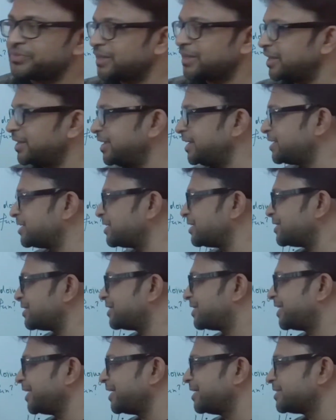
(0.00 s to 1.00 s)
it
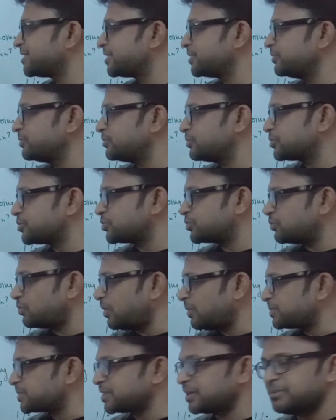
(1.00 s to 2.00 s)
tells you to
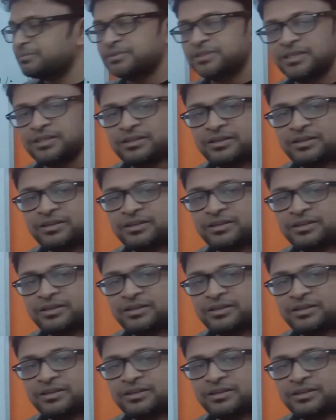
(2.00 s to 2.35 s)
stop something